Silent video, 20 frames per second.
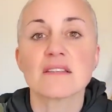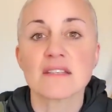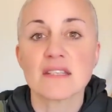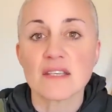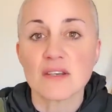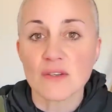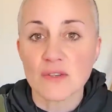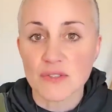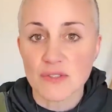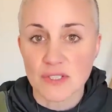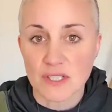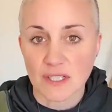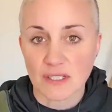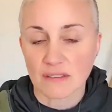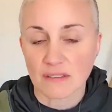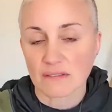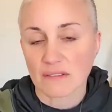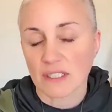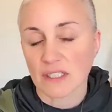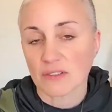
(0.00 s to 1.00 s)
Absolutely,
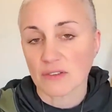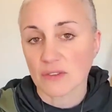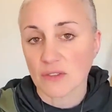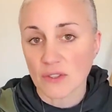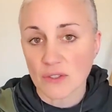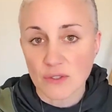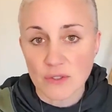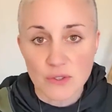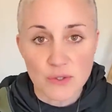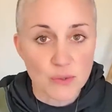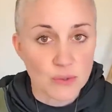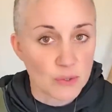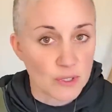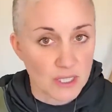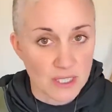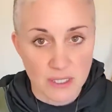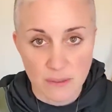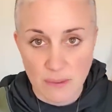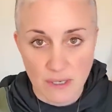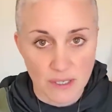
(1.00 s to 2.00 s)
and all their
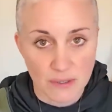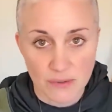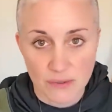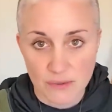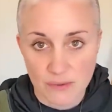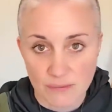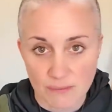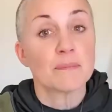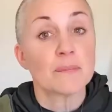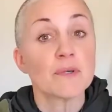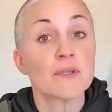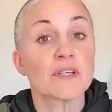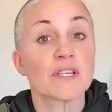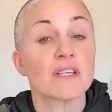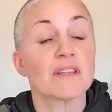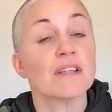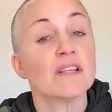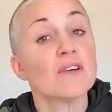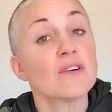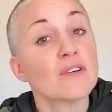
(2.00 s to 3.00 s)
derivatives.
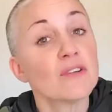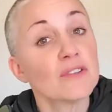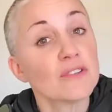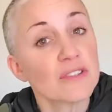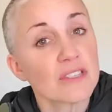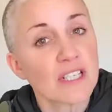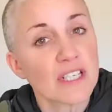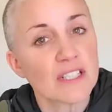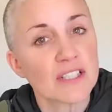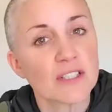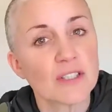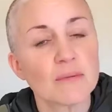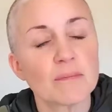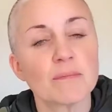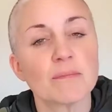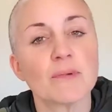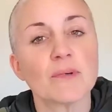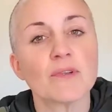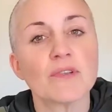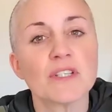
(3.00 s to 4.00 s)
Because otherwise
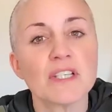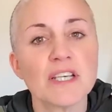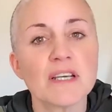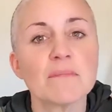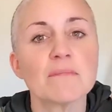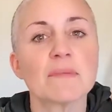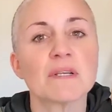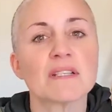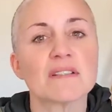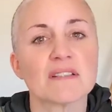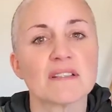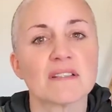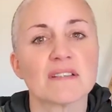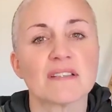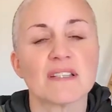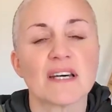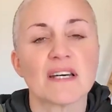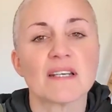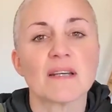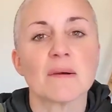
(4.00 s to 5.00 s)
they could experience
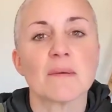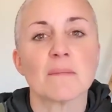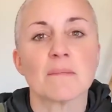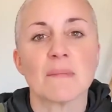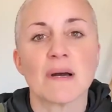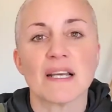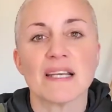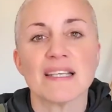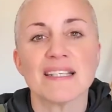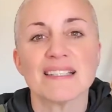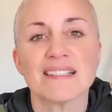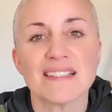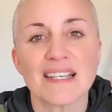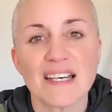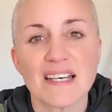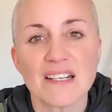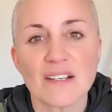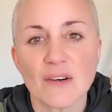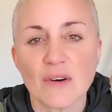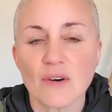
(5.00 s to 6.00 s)
discomfort
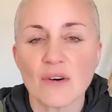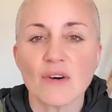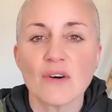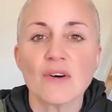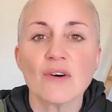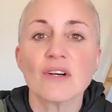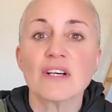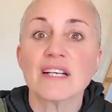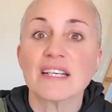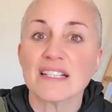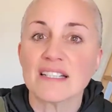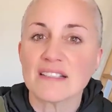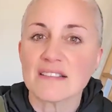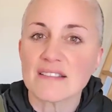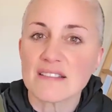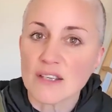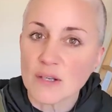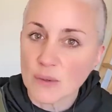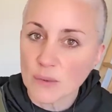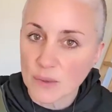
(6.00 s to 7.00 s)
or a healing
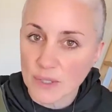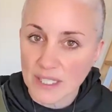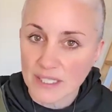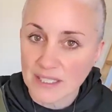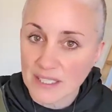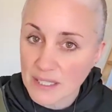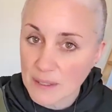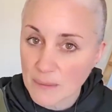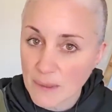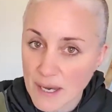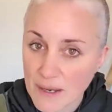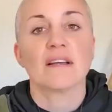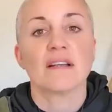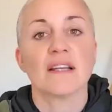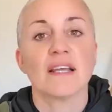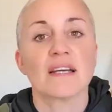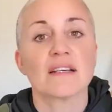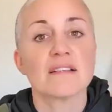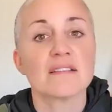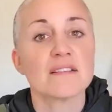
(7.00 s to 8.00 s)
crisis.
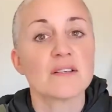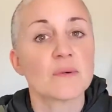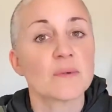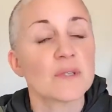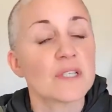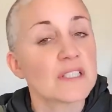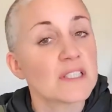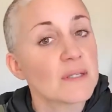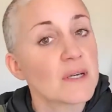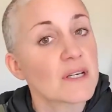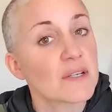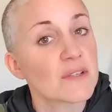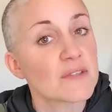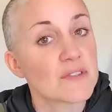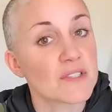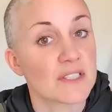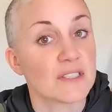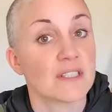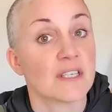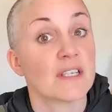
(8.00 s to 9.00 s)
A healing
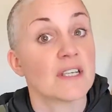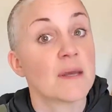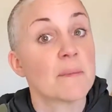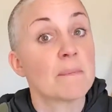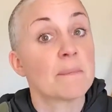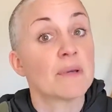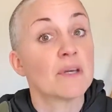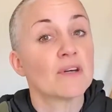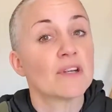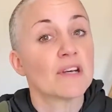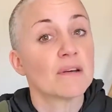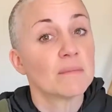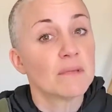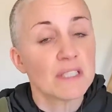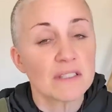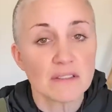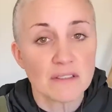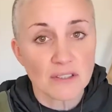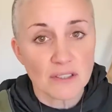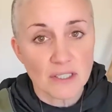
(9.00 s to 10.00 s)
crisis consists of a
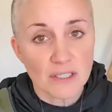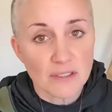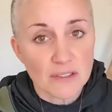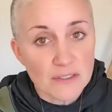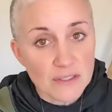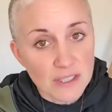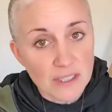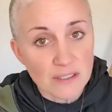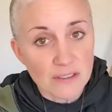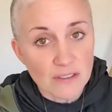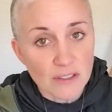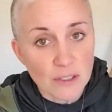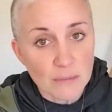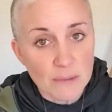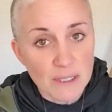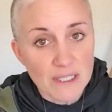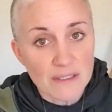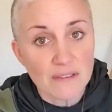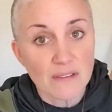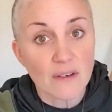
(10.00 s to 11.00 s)
worsening of
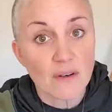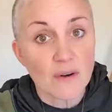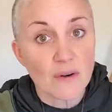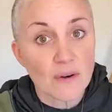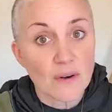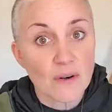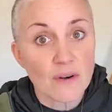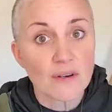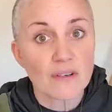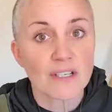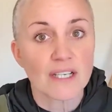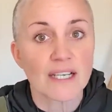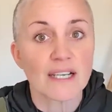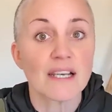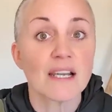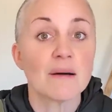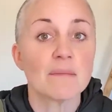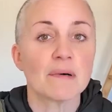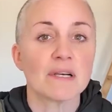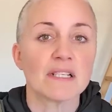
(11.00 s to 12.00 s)
symptoms or the
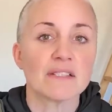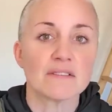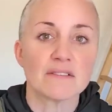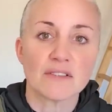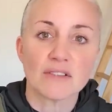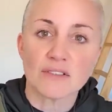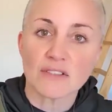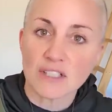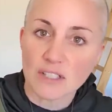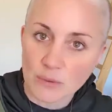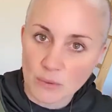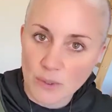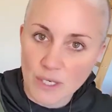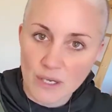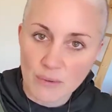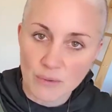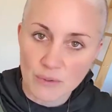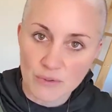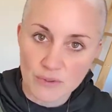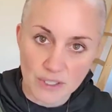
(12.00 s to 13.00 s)
appearance of new
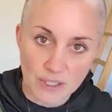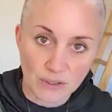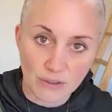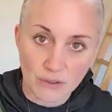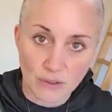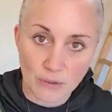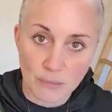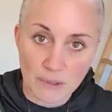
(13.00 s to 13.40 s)
symptoms.